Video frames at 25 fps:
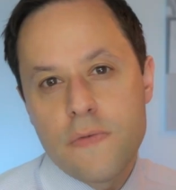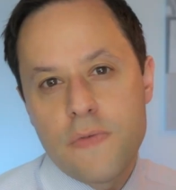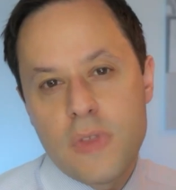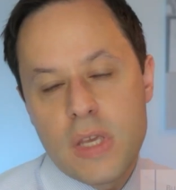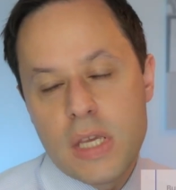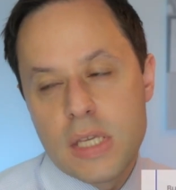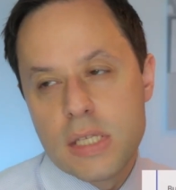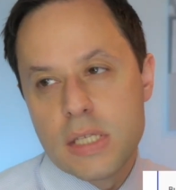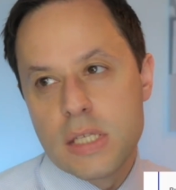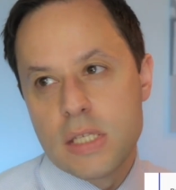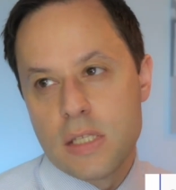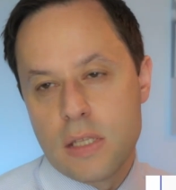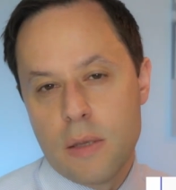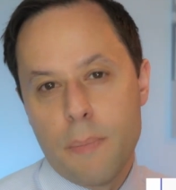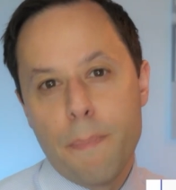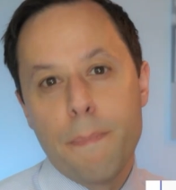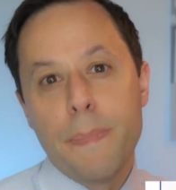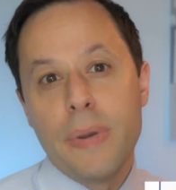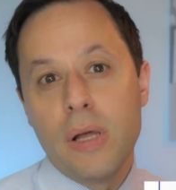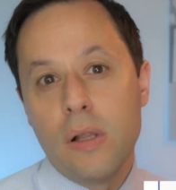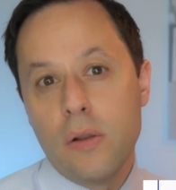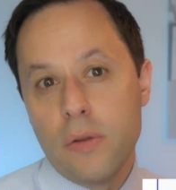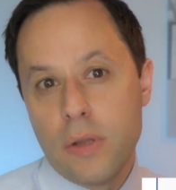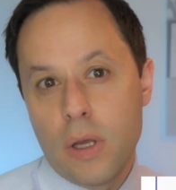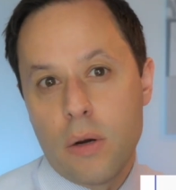of these is the
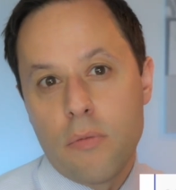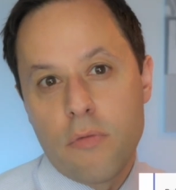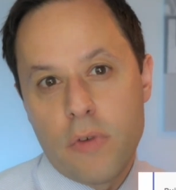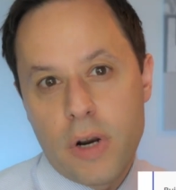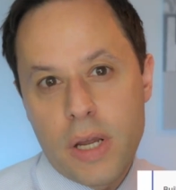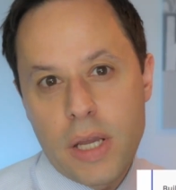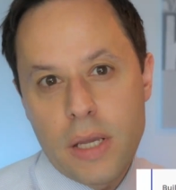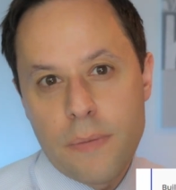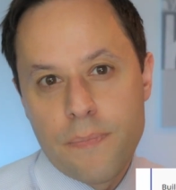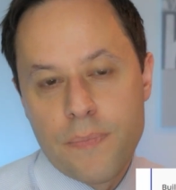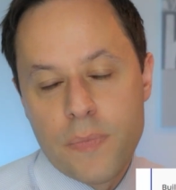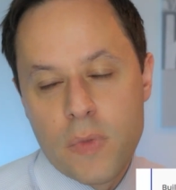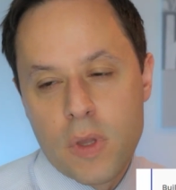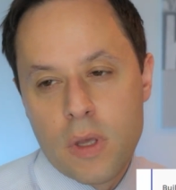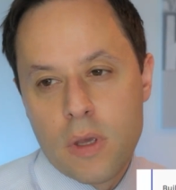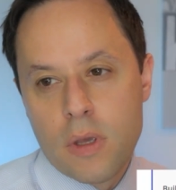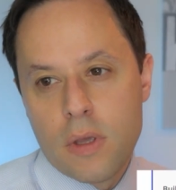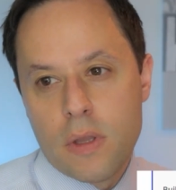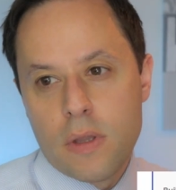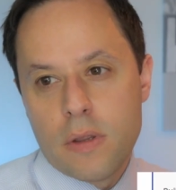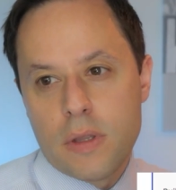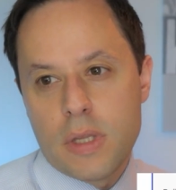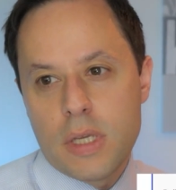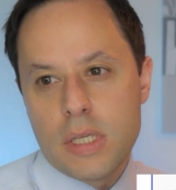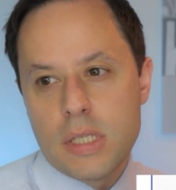build-up rate.
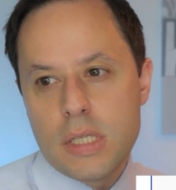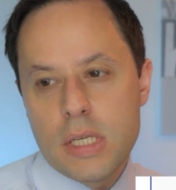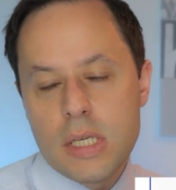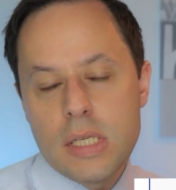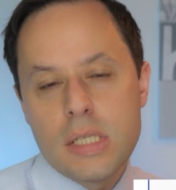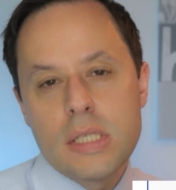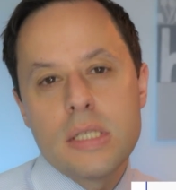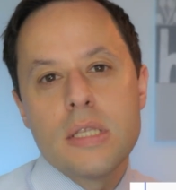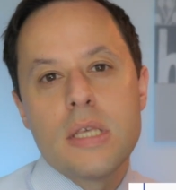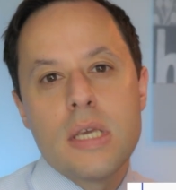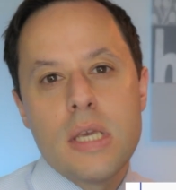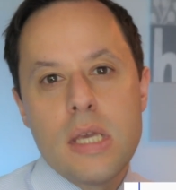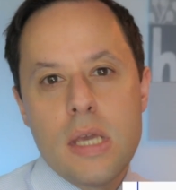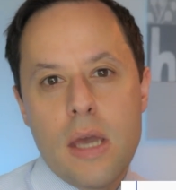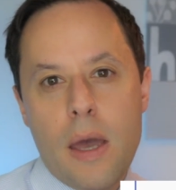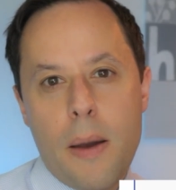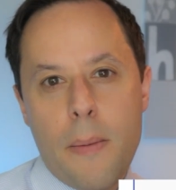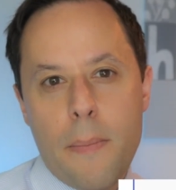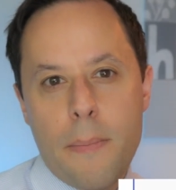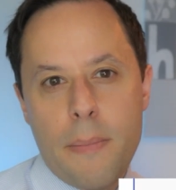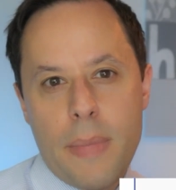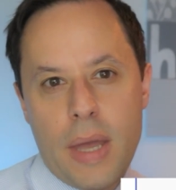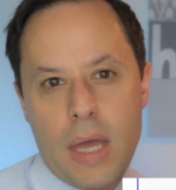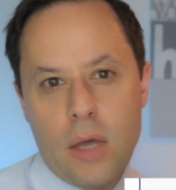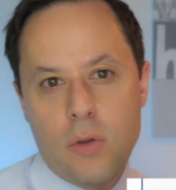This is the
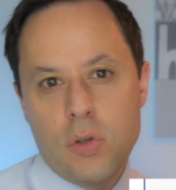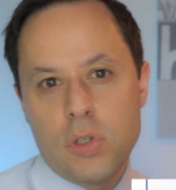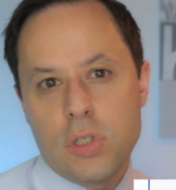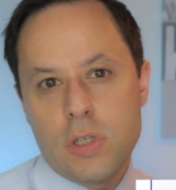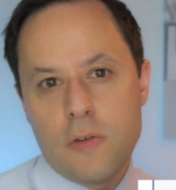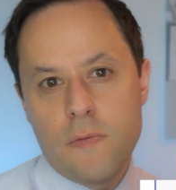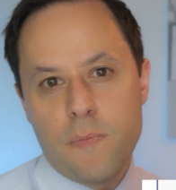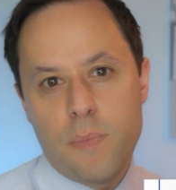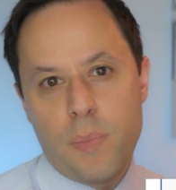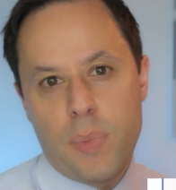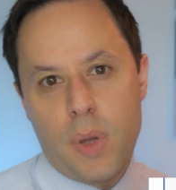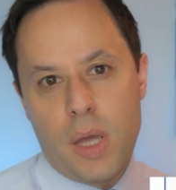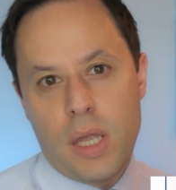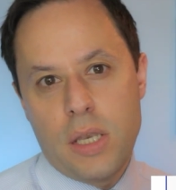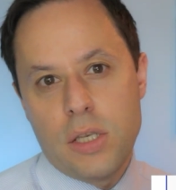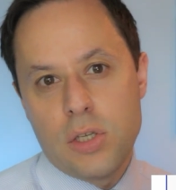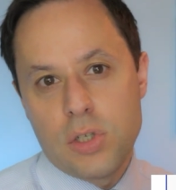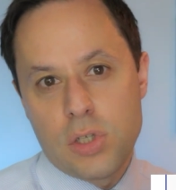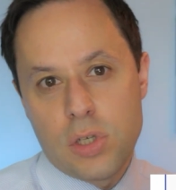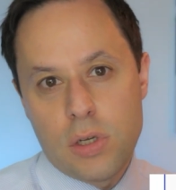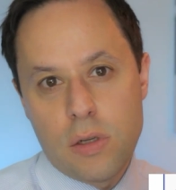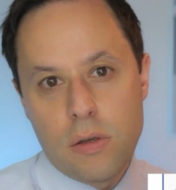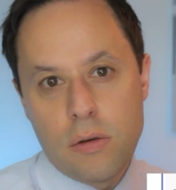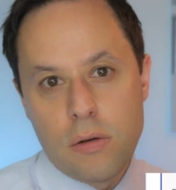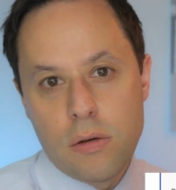amount of
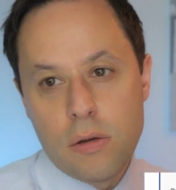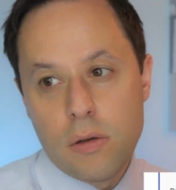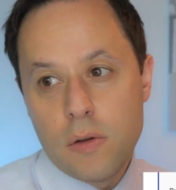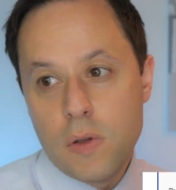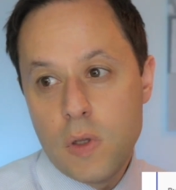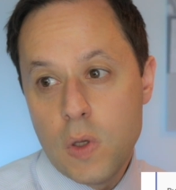pension